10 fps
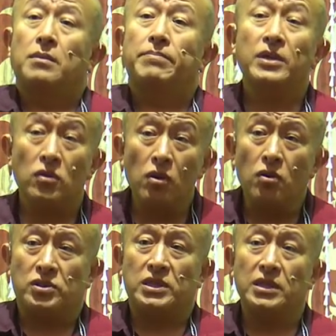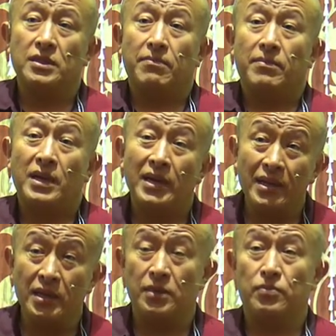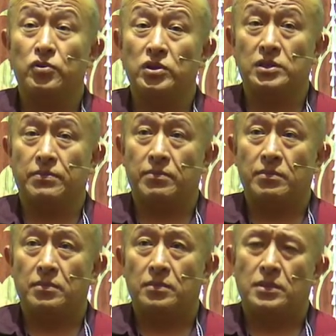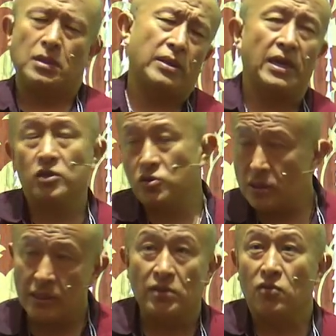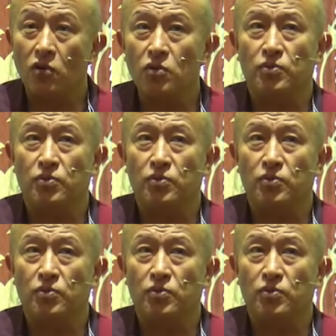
Because in the Mahayana Buddhism, actually in all